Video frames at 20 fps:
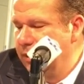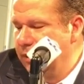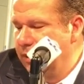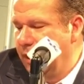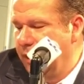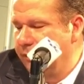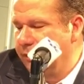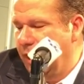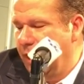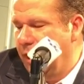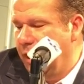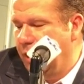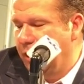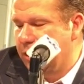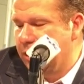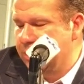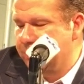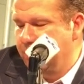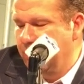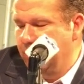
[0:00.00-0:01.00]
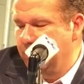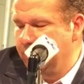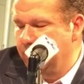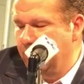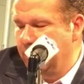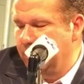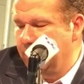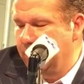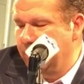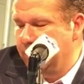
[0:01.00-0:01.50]
uh, not Hawkins, but,
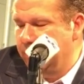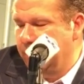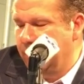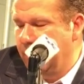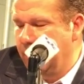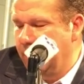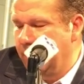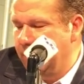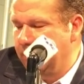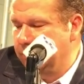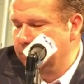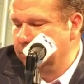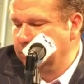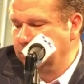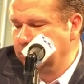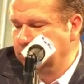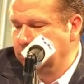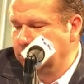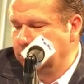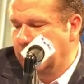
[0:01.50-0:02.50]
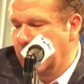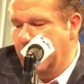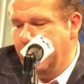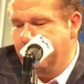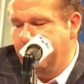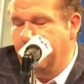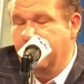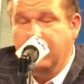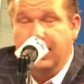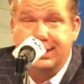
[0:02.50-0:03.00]
but uh,
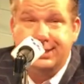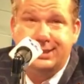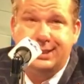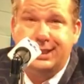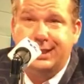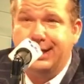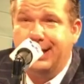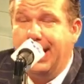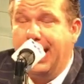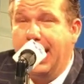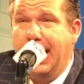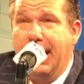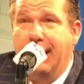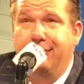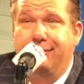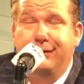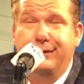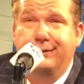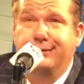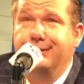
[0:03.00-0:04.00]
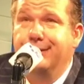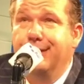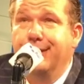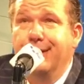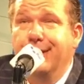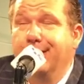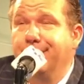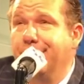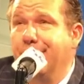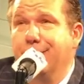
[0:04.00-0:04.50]
Gabriel has 10 and a half, and
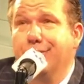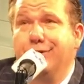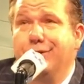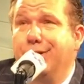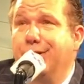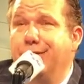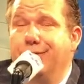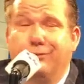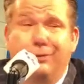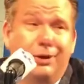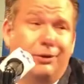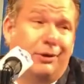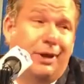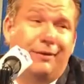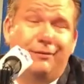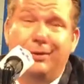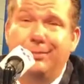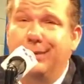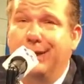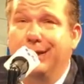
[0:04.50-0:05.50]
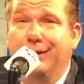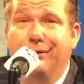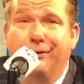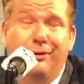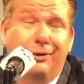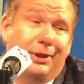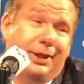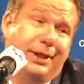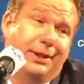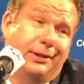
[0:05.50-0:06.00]
who do you, we don't have anybody
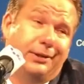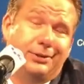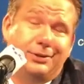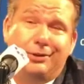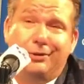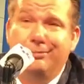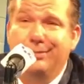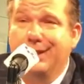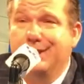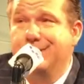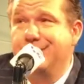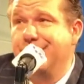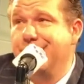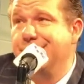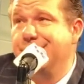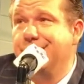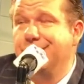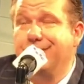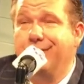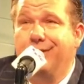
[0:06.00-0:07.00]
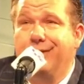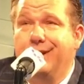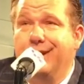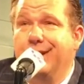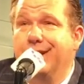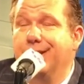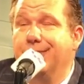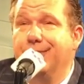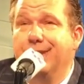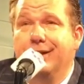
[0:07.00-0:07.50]
guard. Leon's our best chance to guard
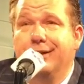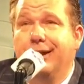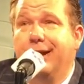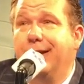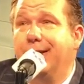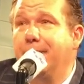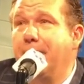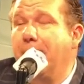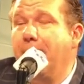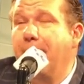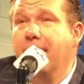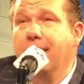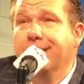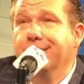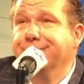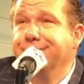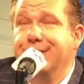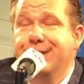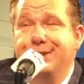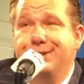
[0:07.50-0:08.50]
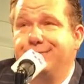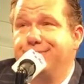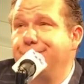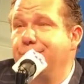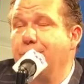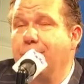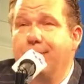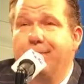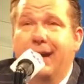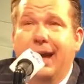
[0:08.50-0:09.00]
him, and, and he's
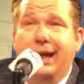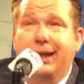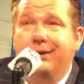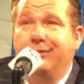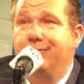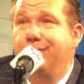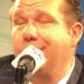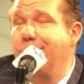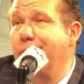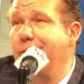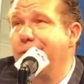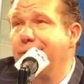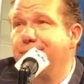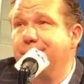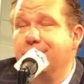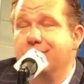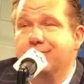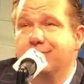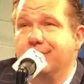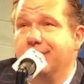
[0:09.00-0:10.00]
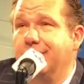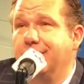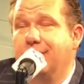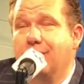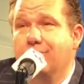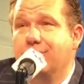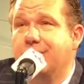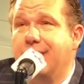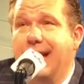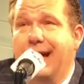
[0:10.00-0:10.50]
going back and forth between,
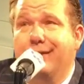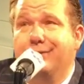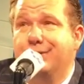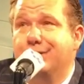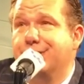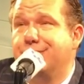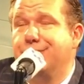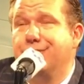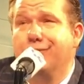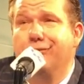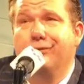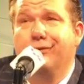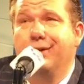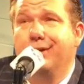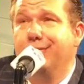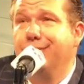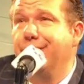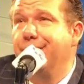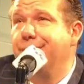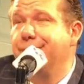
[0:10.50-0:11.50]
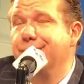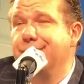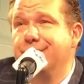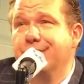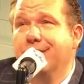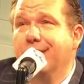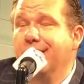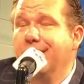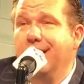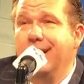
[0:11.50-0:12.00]
Coach Cal is toying with us,
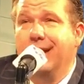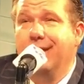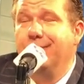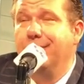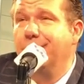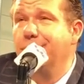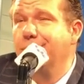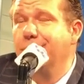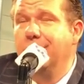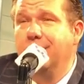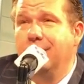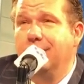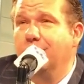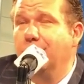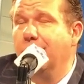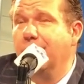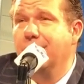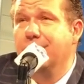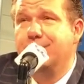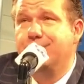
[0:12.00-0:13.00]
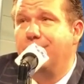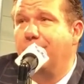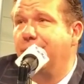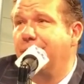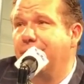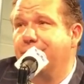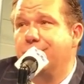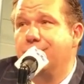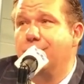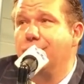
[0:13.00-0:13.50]
him and, and Willis both
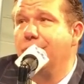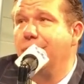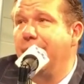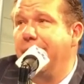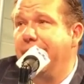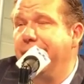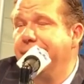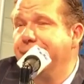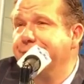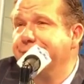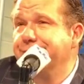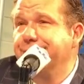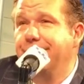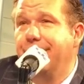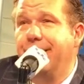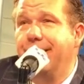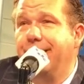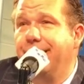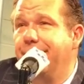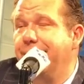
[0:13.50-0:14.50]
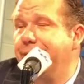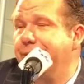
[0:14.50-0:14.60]
have 20, and,